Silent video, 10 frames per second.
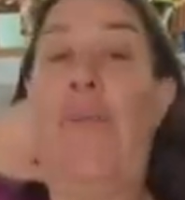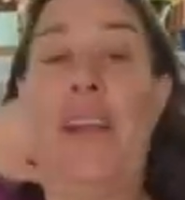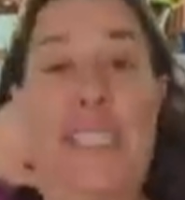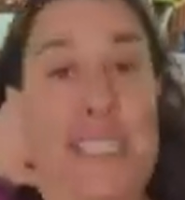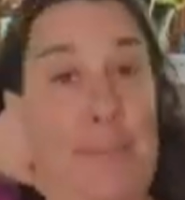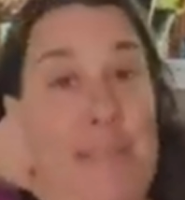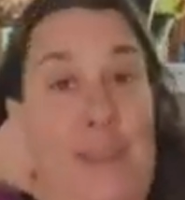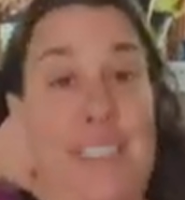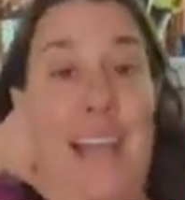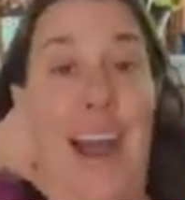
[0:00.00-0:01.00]
we slept
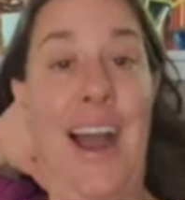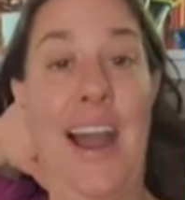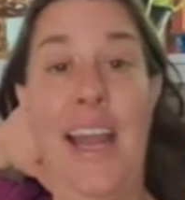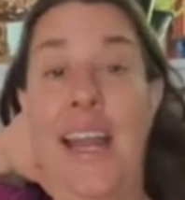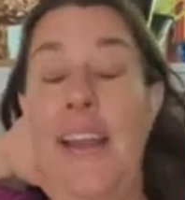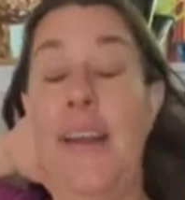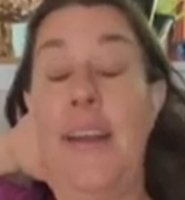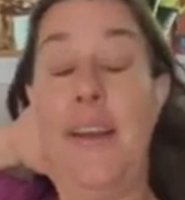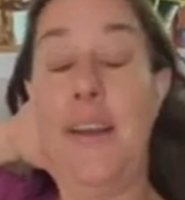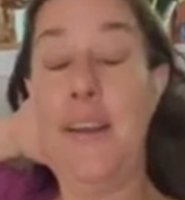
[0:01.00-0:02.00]
outside,
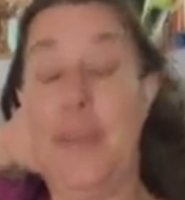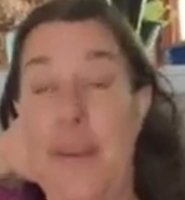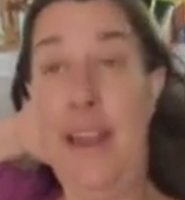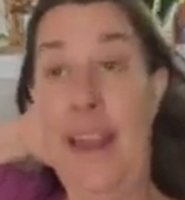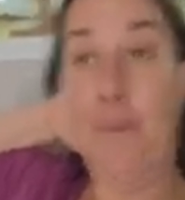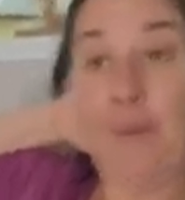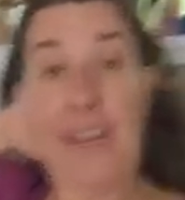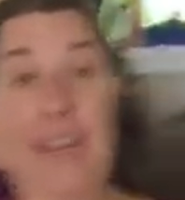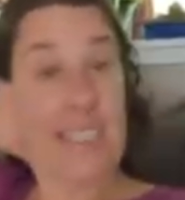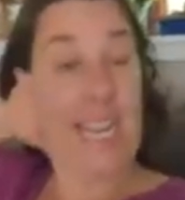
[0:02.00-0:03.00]
and we
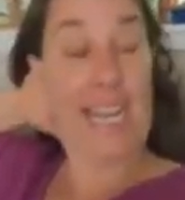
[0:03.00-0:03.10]
got to hang